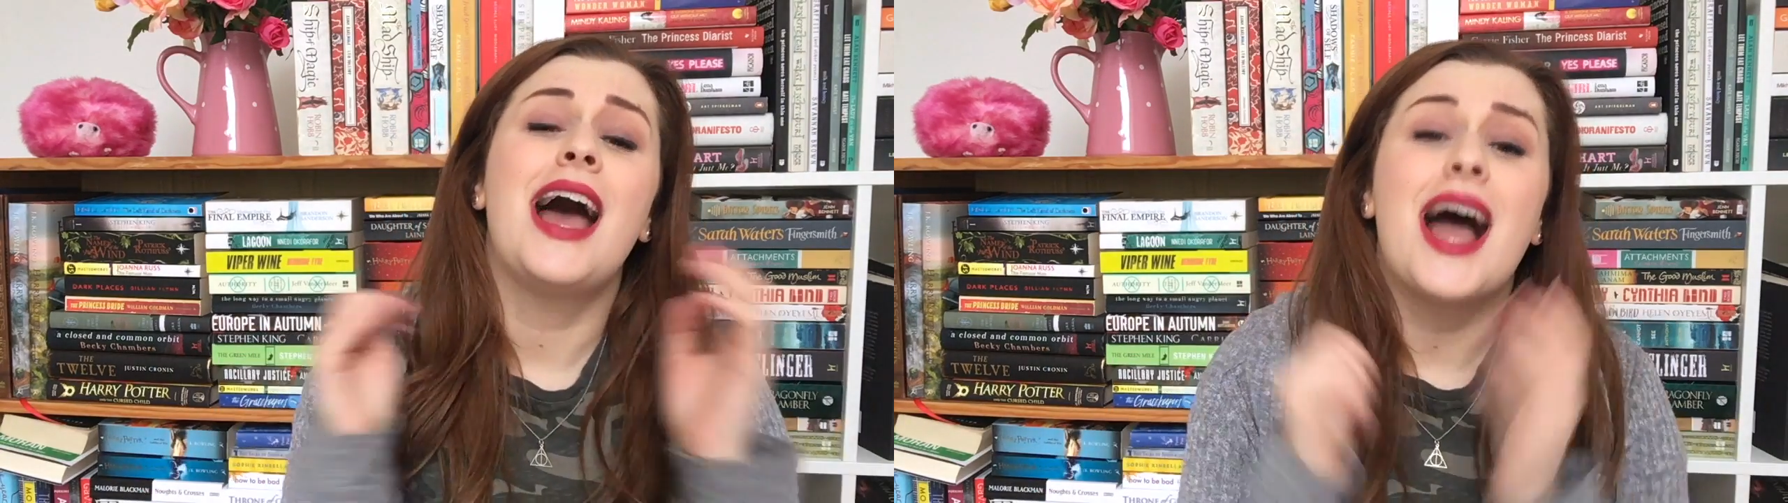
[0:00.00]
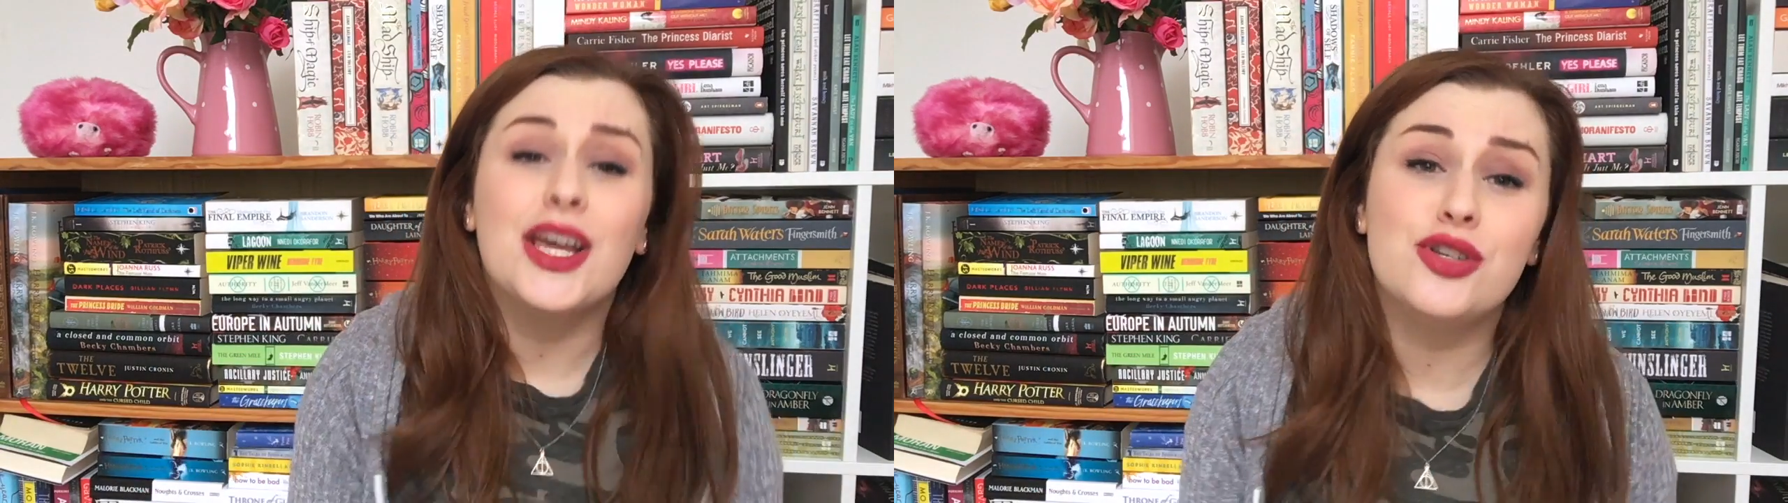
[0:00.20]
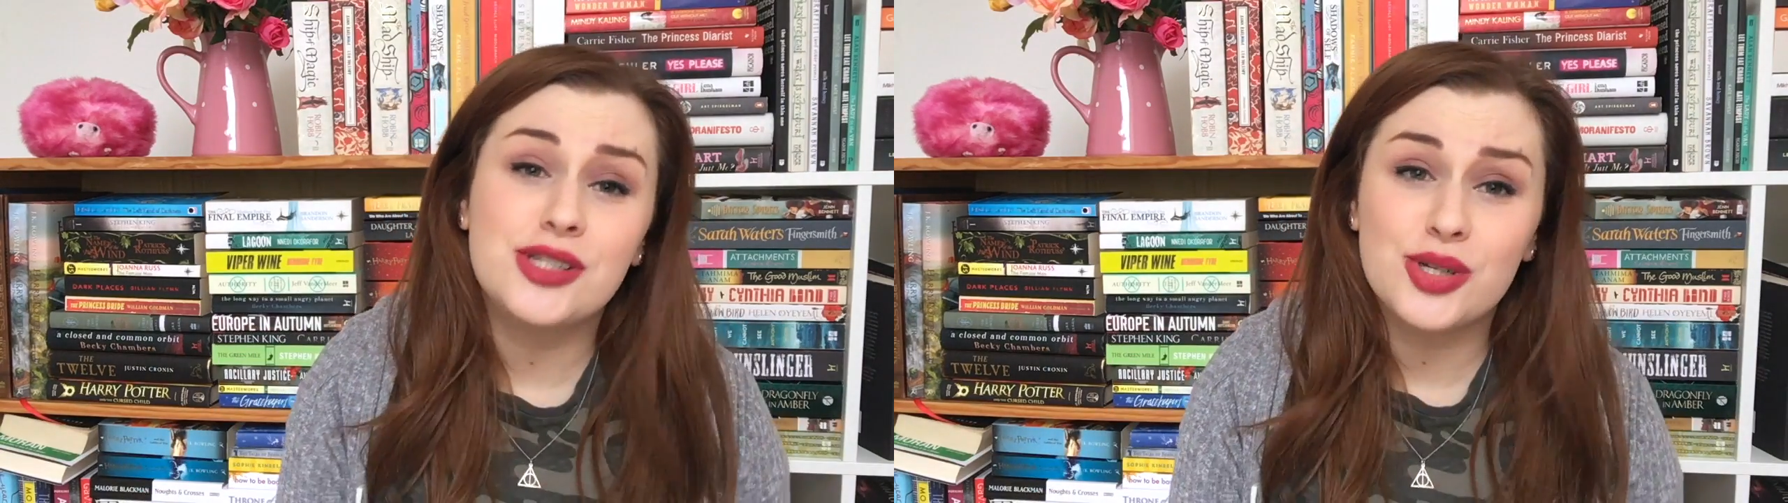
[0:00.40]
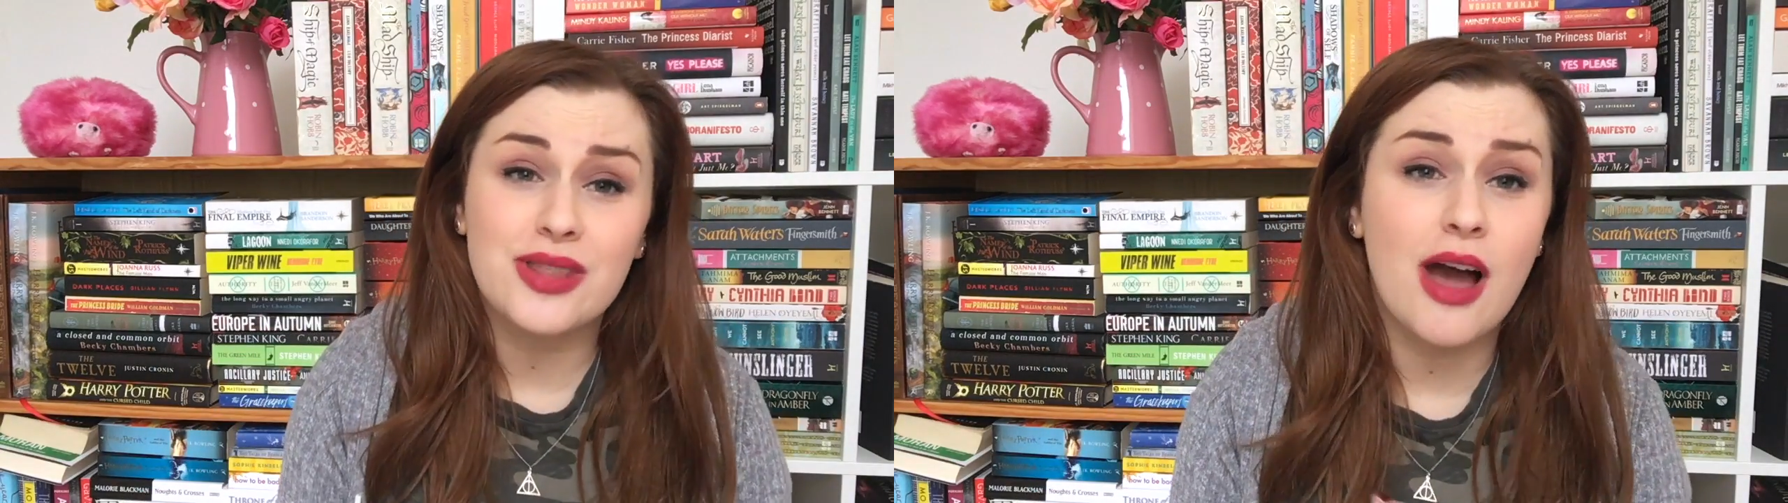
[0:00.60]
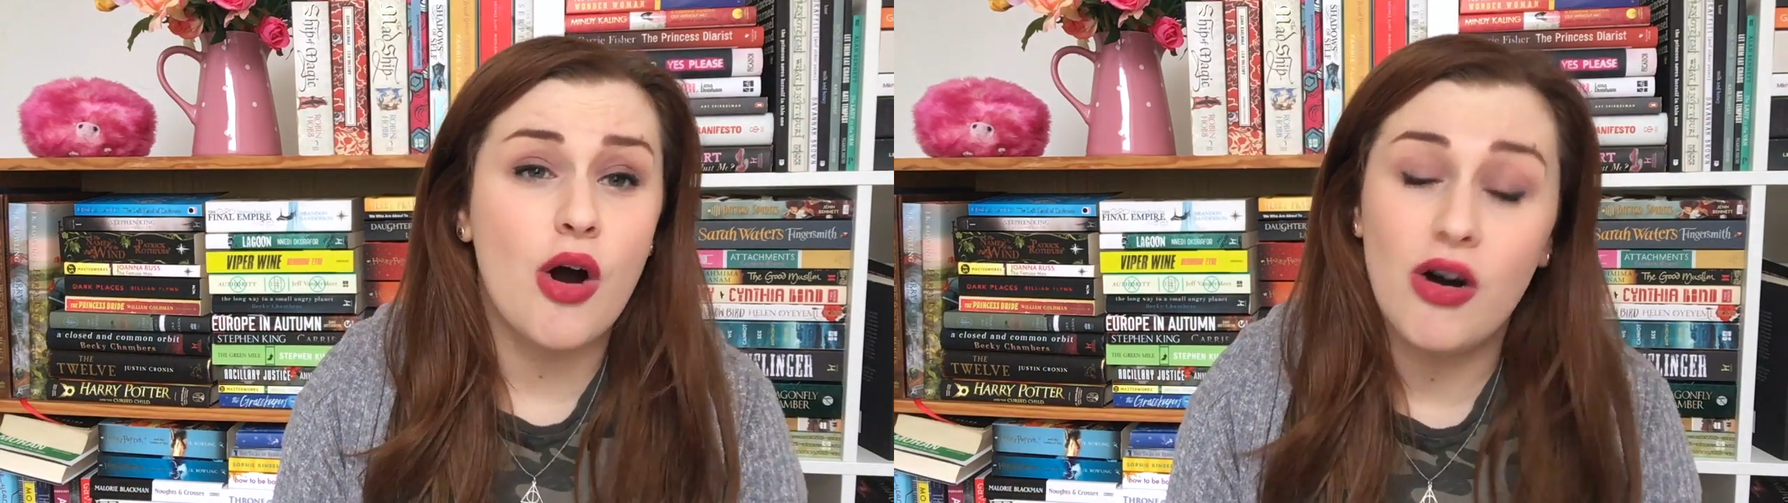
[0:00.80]
I used to do
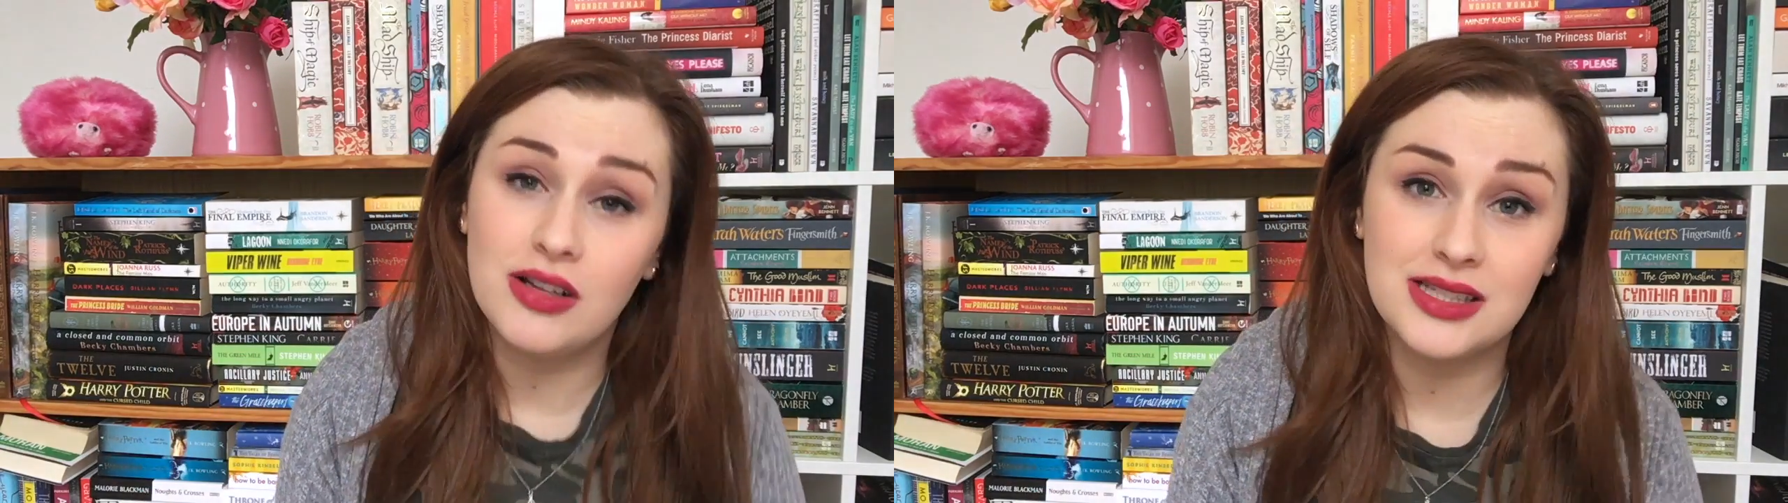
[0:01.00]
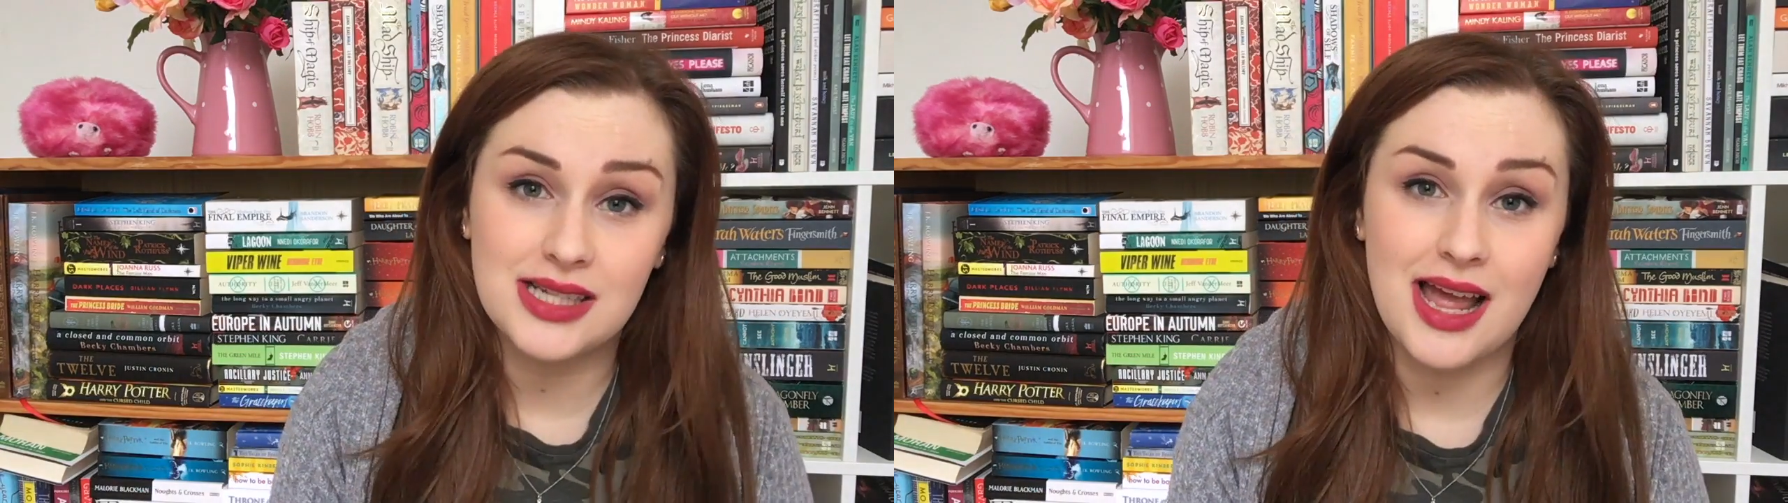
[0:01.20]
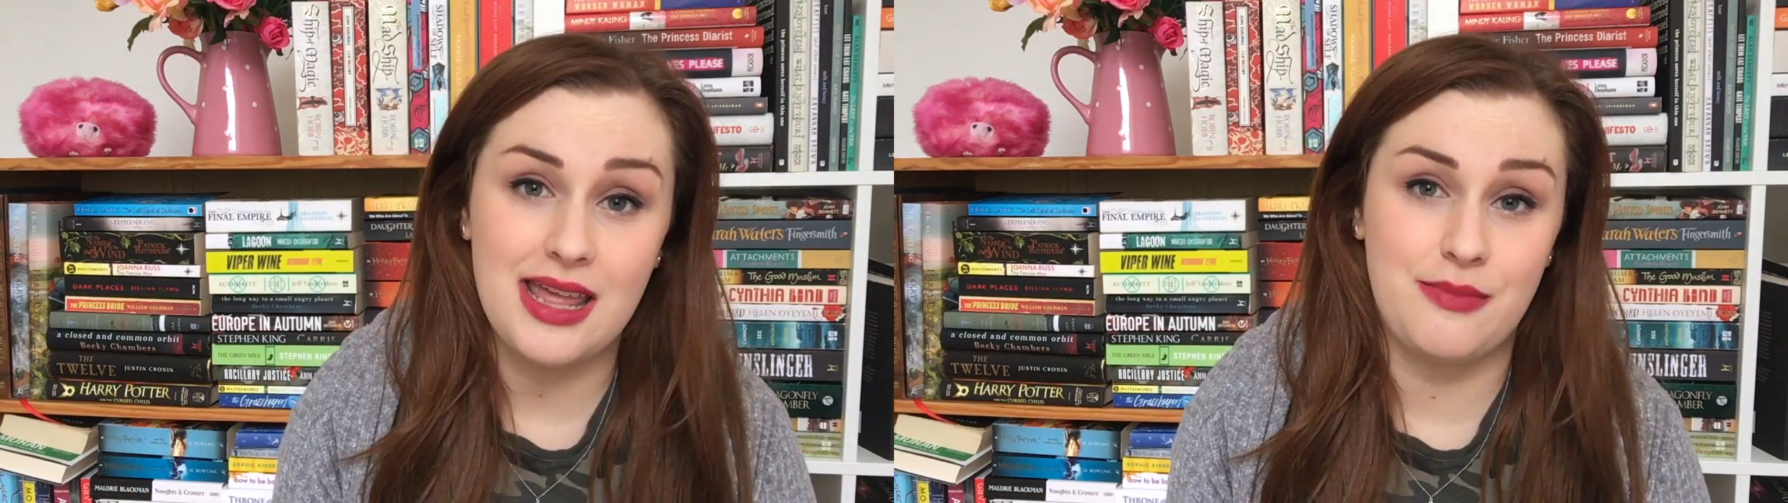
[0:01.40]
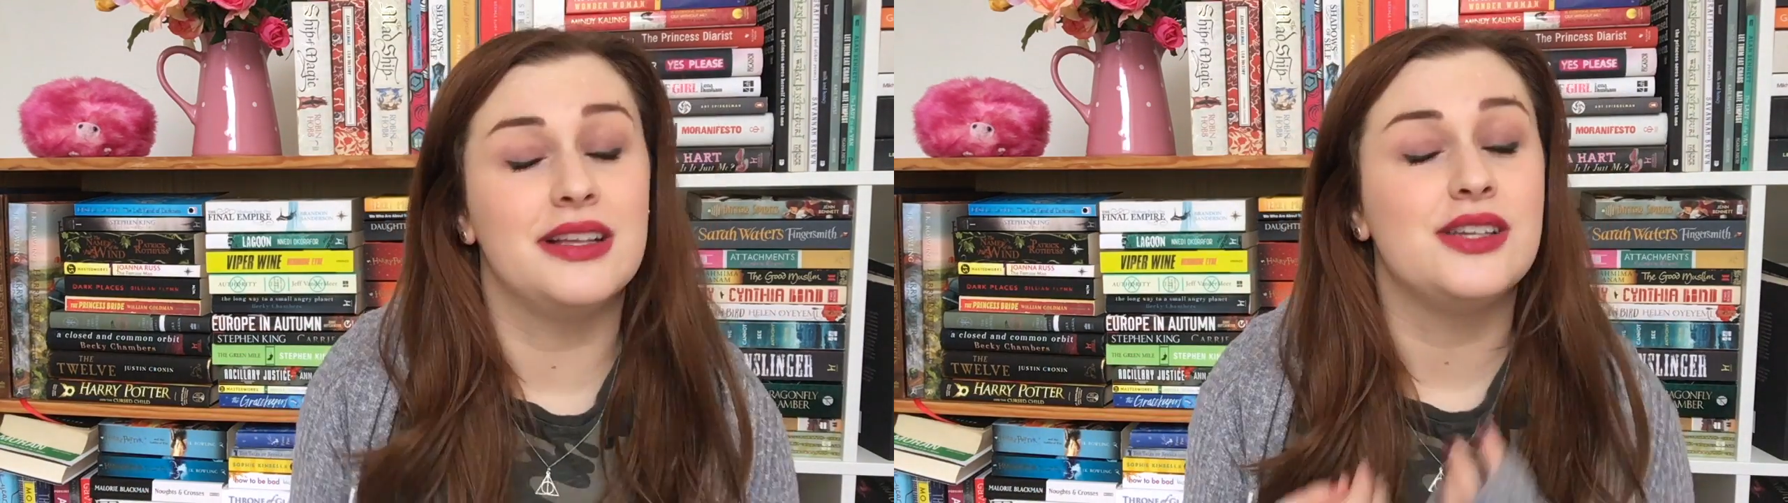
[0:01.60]
that all the time.